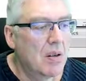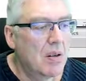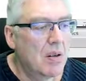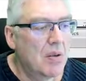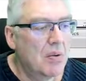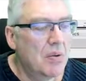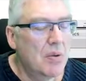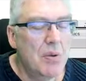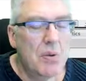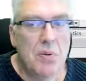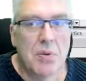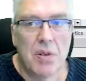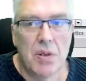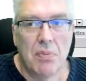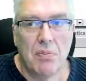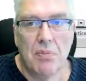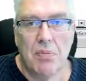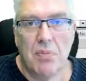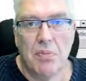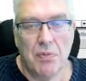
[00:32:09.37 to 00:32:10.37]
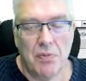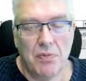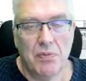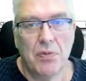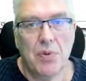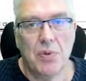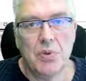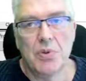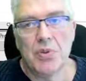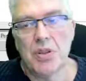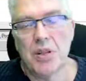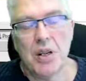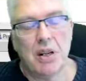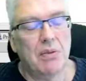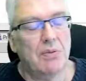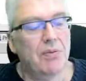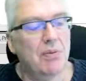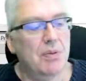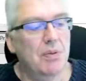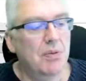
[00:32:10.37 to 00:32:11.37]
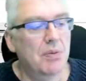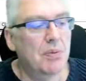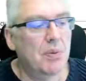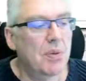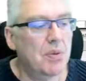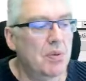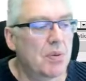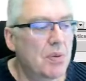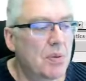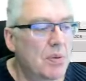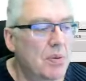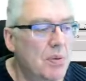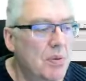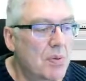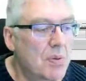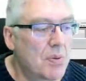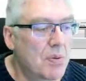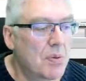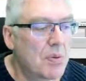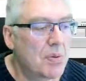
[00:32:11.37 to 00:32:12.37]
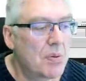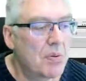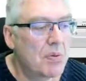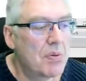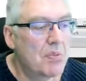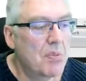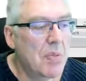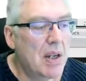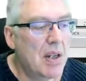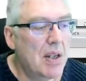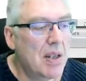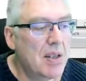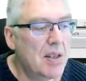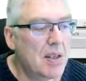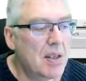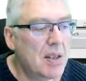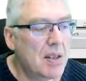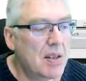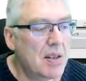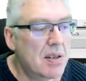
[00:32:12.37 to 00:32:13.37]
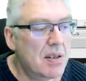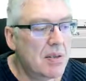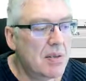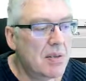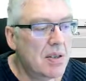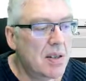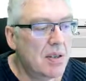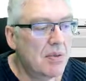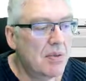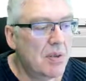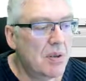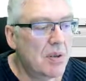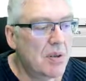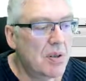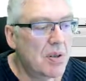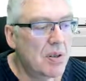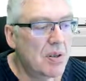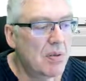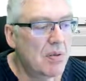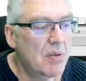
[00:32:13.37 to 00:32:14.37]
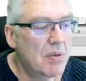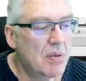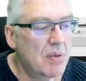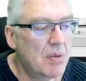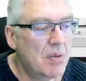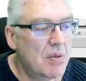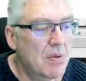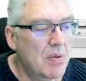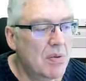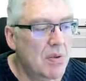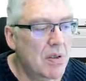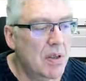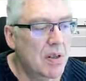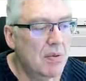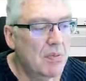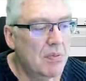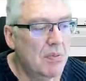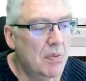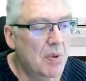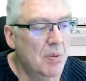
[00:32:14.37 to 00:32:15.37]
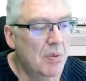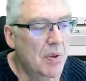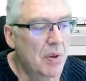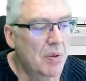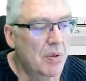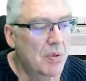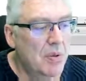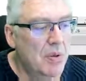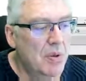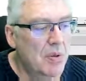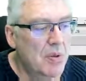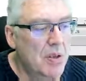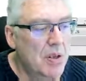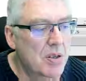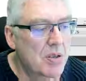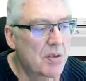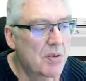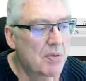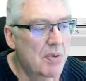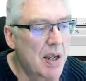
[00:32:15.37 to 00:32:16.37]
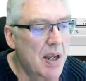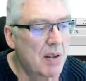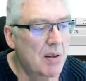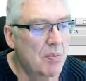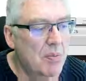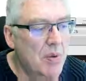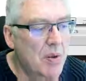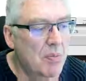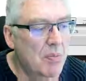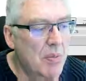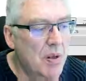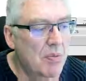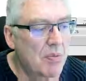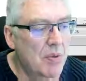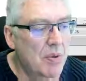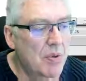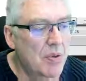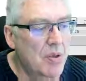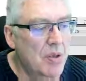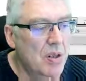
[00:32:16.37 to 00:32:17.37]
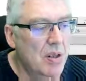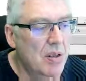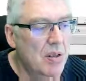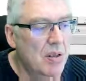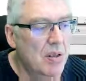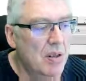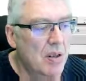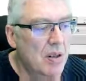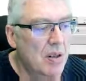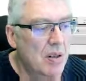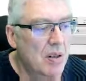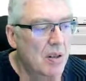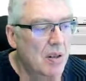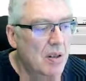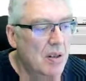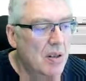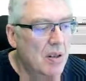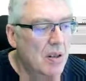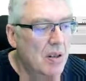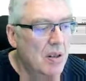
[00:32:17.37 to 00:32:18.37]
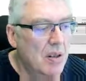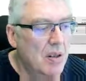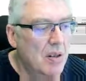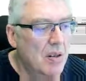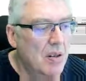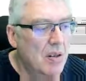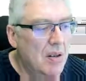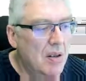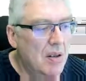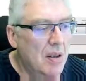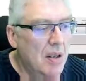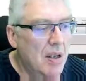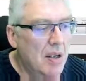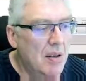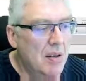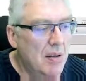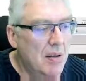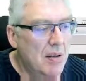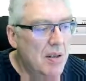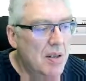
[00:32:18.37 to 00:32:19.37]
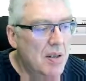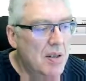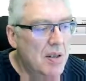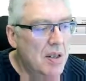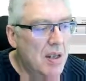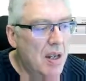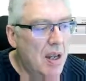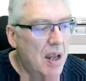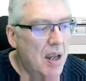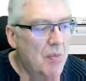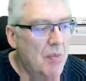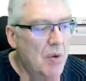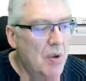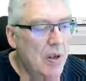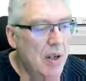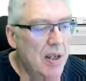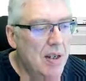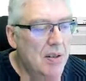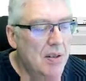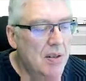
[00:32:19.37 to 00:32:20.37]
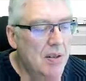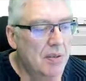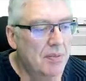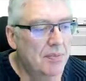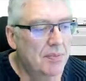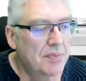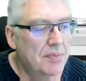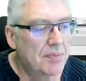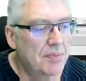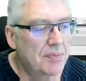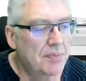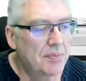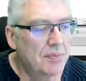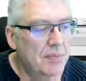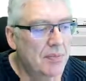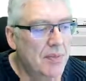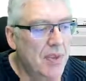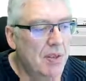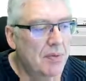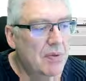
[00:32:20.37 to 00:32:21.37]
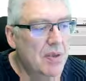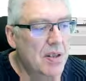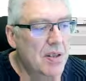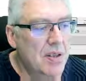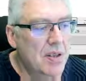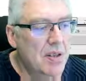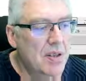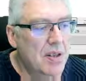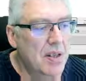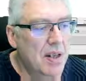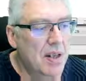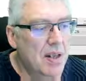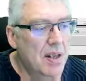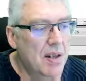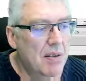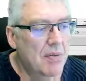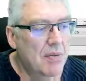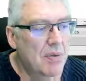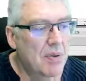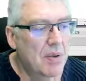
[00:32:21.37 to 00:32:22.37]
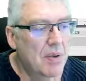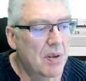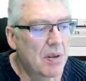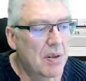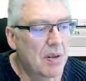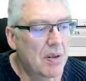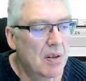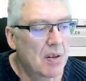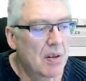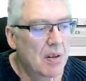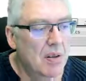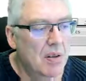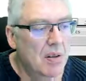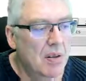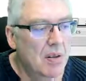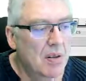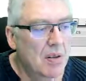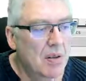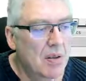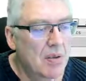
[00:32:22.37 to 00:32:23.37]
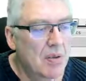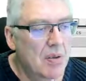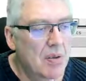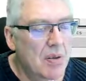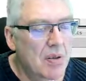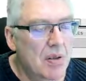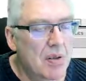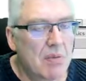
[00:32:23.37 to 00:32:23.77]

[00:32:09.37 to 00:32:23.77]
use them for yourself if you want to make instances of the function. So what we're going to use is the random number function and this emulator. The rest is in here for just